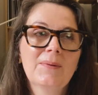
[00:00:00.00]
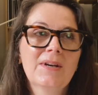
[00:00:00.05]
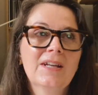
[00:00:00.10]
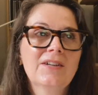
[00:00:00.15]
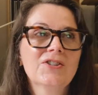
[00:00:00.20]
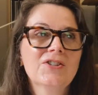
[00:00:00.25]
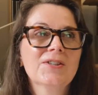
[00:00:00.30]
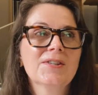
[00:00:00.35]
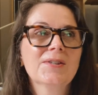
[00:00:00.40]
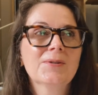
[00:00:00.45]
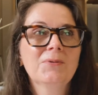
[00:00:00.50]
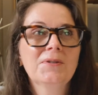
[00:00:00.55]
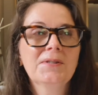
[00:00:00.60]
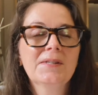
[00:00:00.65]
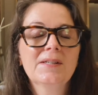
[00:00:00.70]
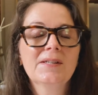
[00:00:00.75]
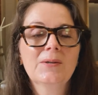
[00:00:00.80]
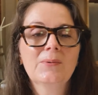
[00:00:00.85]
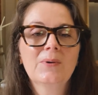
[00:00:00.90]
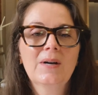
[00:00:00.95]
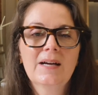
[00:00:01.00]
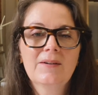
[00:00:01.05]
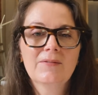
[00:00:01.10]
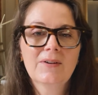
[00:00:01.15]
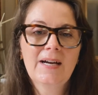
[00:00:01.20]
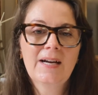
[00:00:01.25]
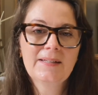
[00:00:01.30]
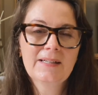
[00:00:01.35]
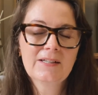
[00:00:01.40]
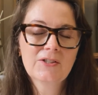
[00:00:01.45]
And it just wasn't quite
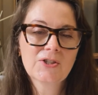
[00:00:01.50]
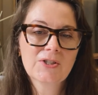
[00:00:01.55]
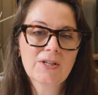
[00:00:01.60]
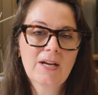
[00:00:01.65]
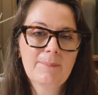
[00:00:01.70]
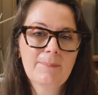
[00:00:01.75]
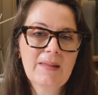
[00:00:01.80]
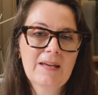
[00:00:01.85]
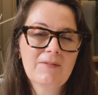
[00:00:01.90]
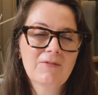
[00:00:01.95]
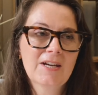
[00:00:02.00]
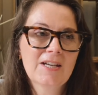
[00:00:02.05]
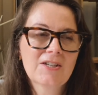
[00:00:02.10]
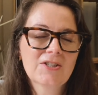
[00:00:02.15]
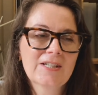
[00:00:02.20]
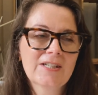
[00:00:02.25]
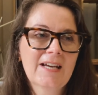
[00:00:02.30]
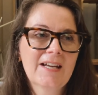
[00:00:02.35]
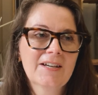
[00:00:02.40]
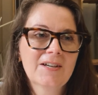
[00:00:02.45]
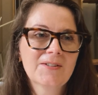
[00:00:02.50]
right each time they reached out.